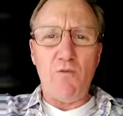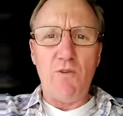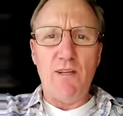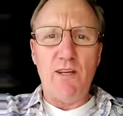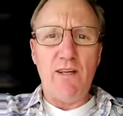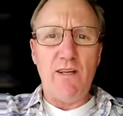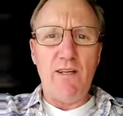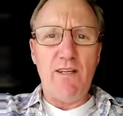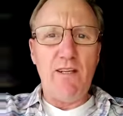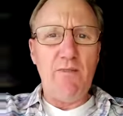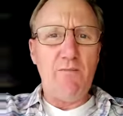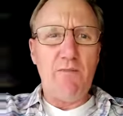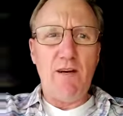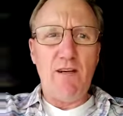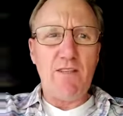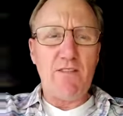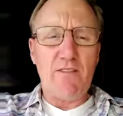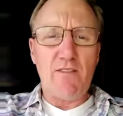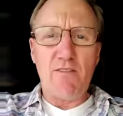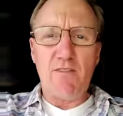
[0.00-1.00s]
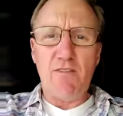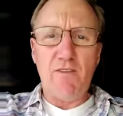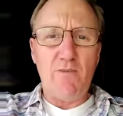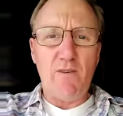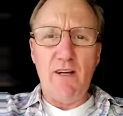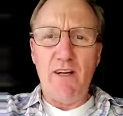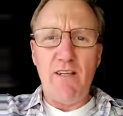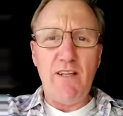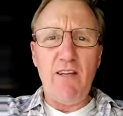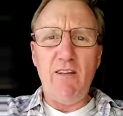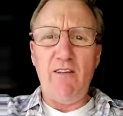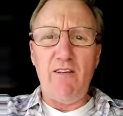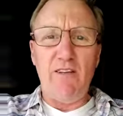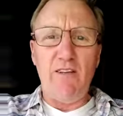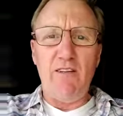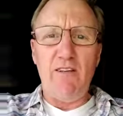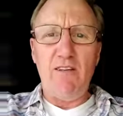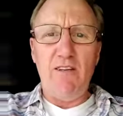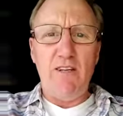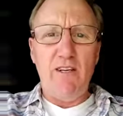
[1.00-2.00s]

without any masks, without anything?